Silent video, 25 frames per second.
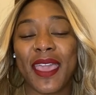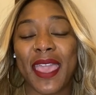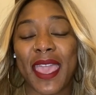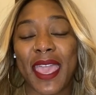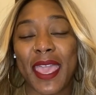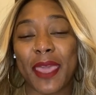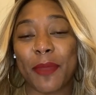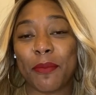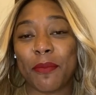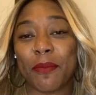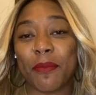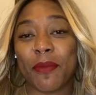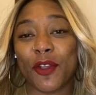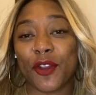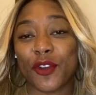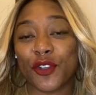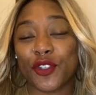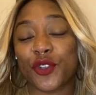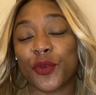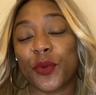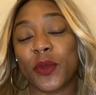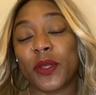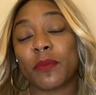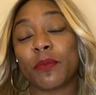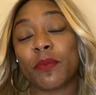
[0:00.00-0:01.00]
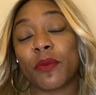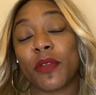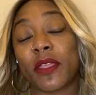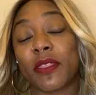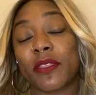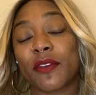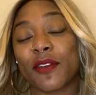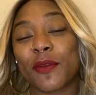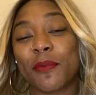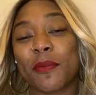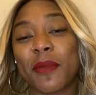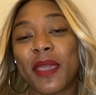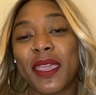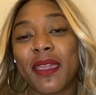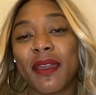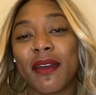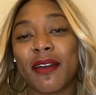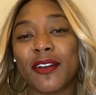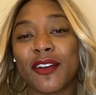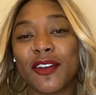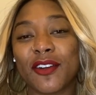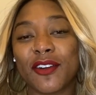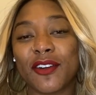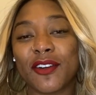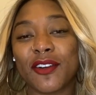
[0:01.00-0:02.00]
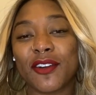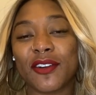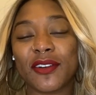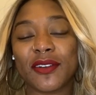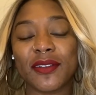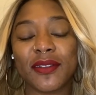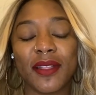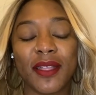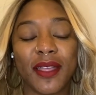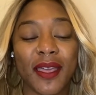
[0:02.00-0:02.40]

and her twin brother, my uncle,